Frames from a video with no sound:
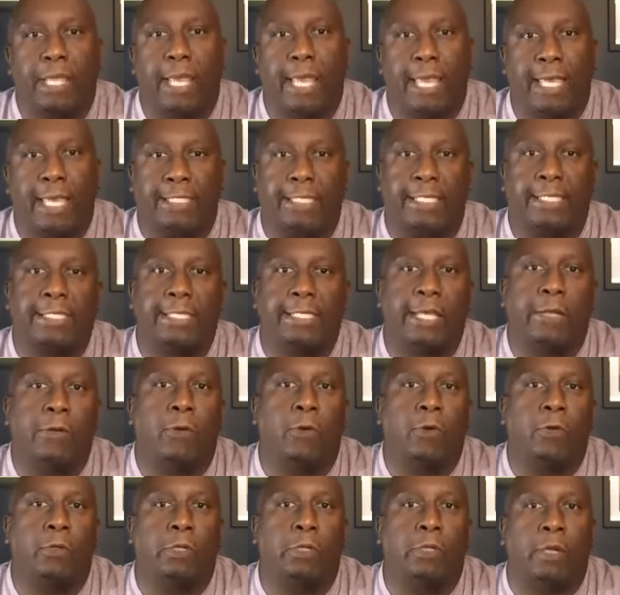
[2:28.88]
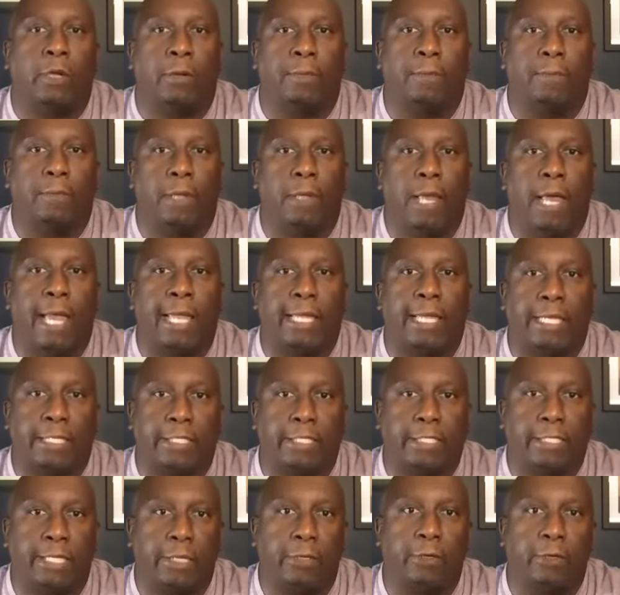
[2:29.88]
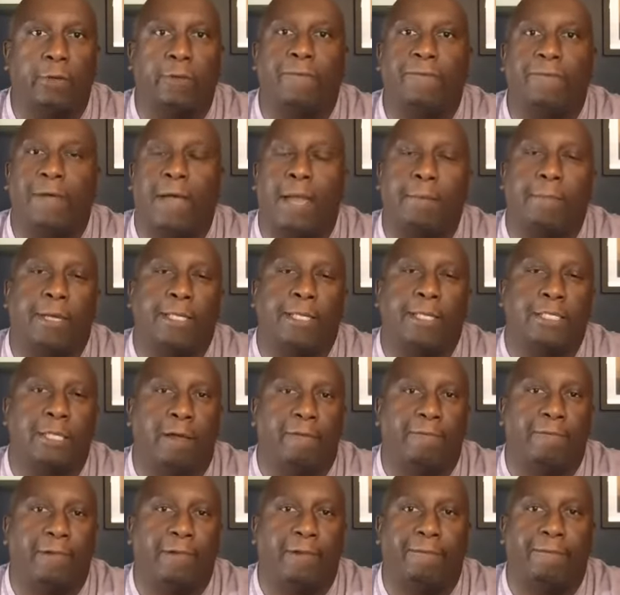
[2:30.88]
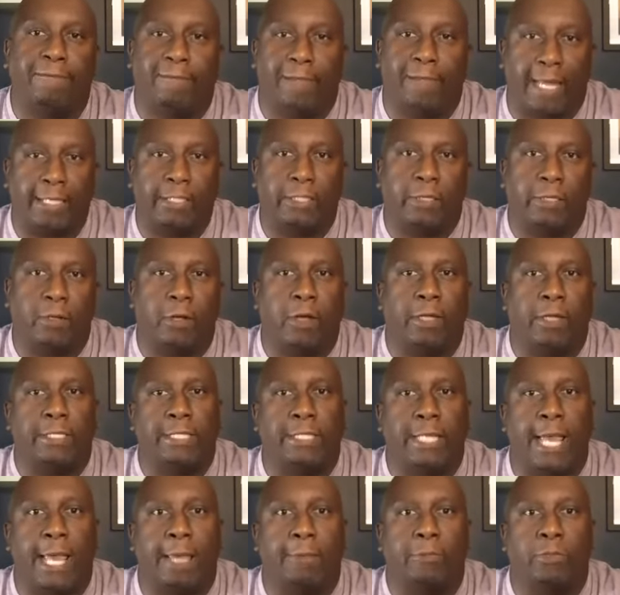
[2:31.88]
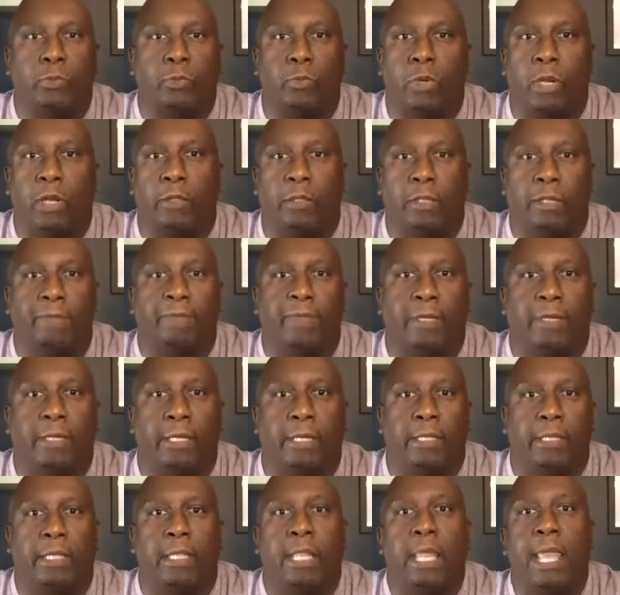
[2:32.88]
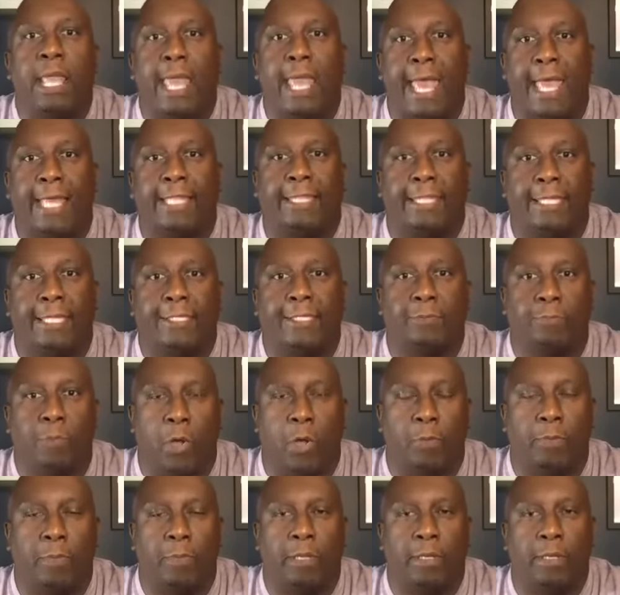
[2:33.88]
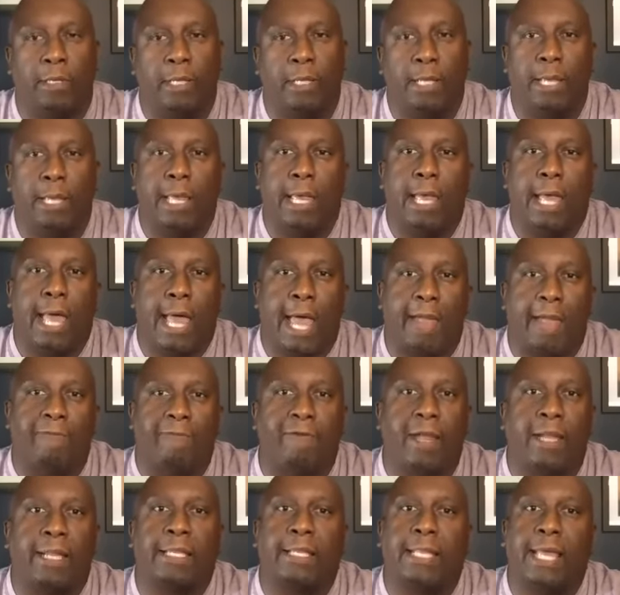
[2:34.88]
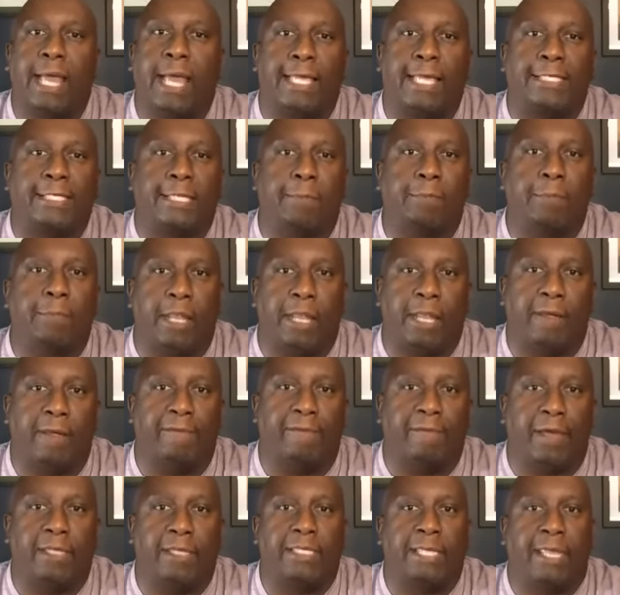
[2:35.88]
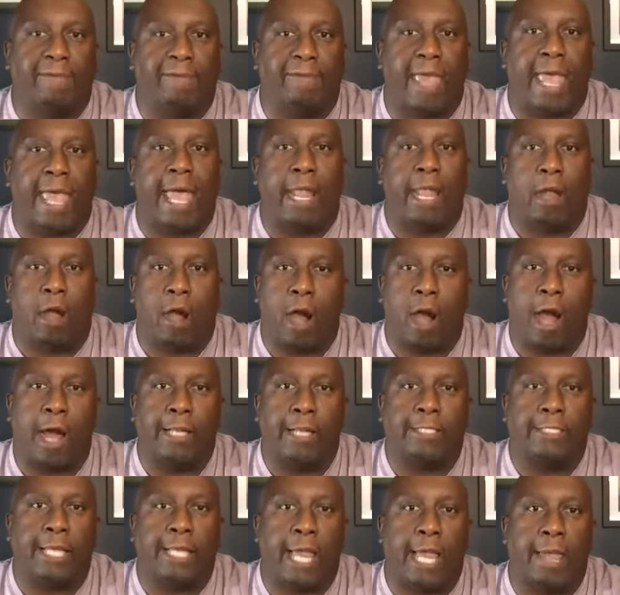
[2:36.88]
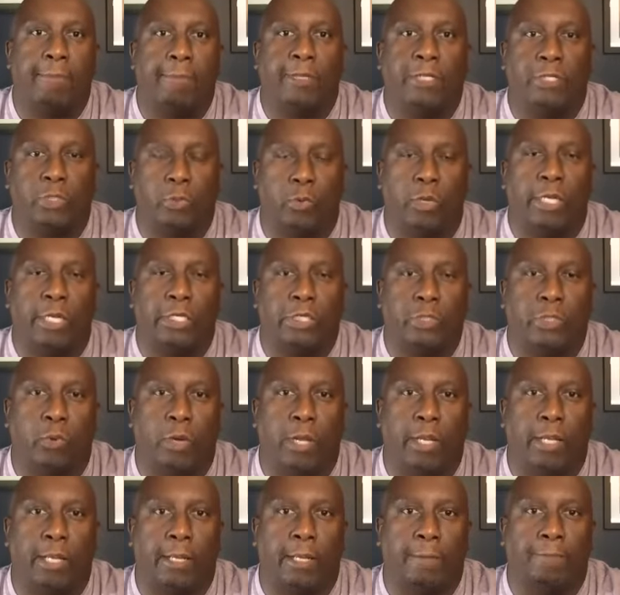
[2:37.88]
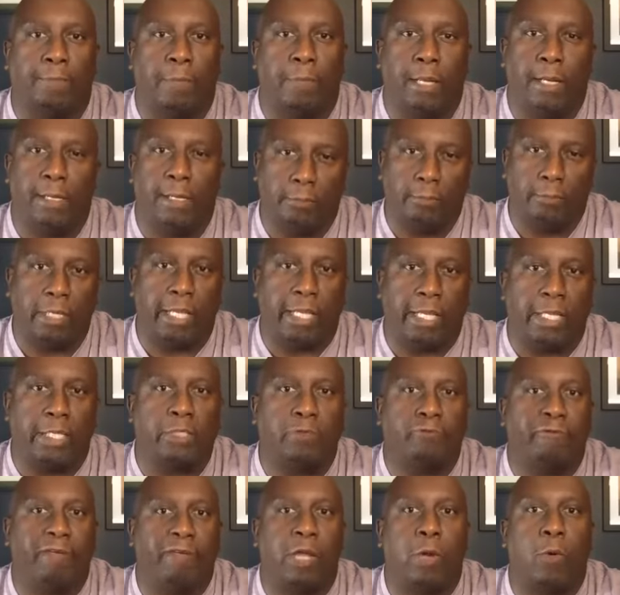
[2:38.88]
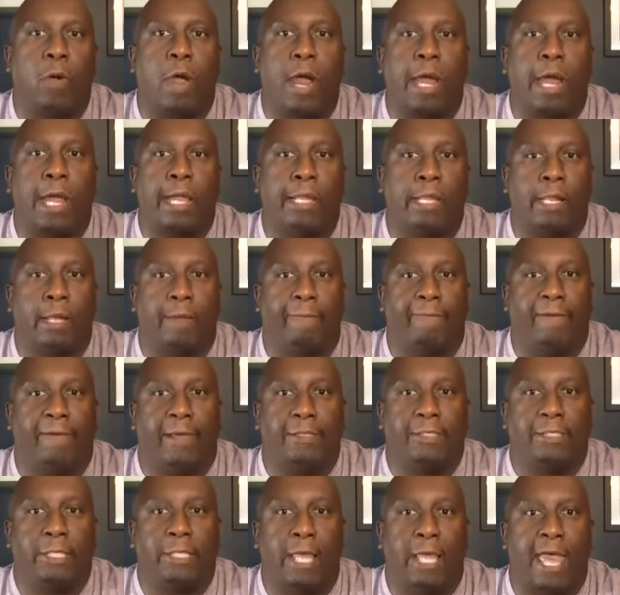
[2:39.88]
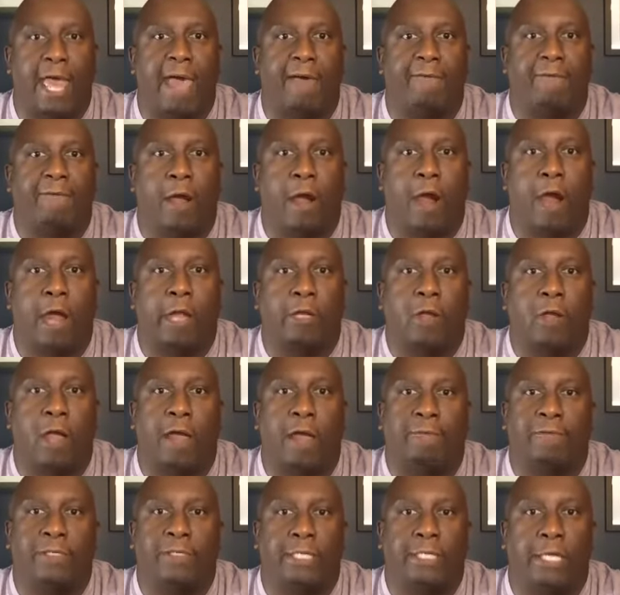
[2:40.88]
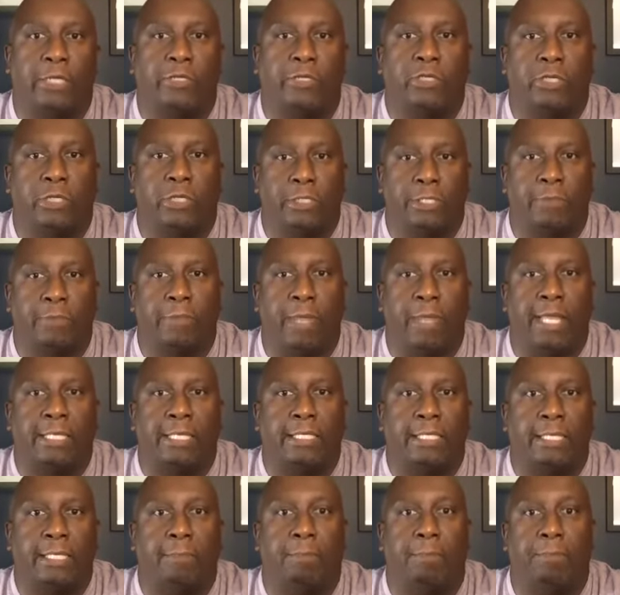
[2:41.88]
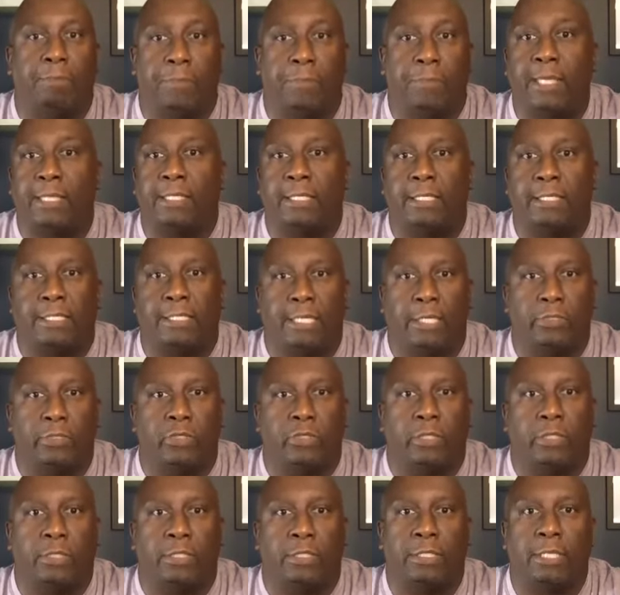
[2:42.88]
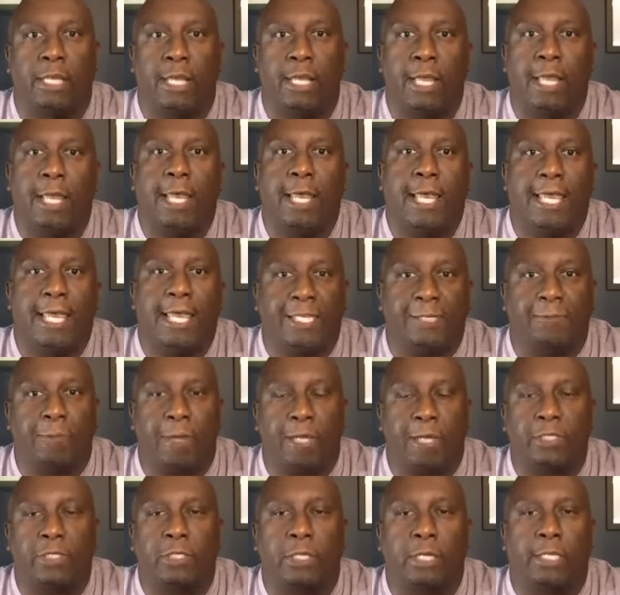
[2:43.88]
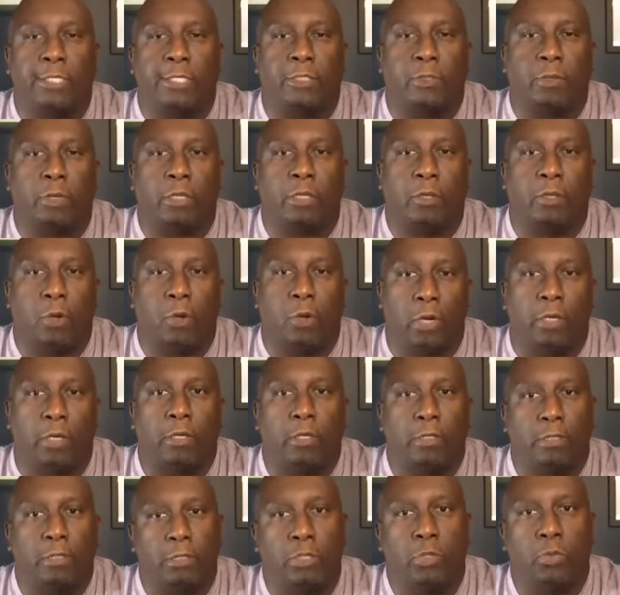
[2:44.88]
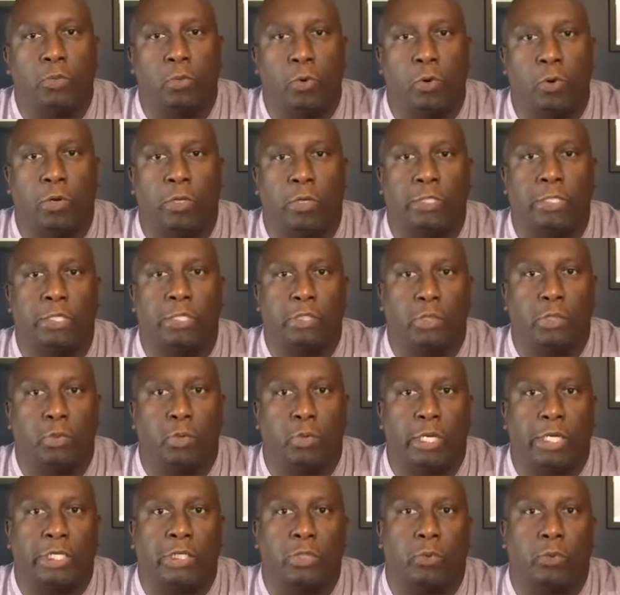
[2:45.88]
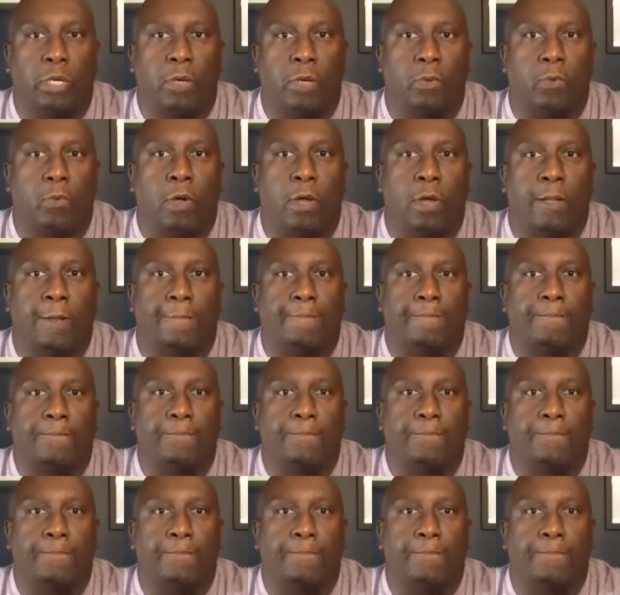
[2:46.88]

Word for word: As I said earlier, I continue to find myself reflecting on times we are living in at this moment. I recognize that many of us have had a hard time in 2020, and it's required of us to have hard conversations and make de- big decisions, especially as we look towards 2021.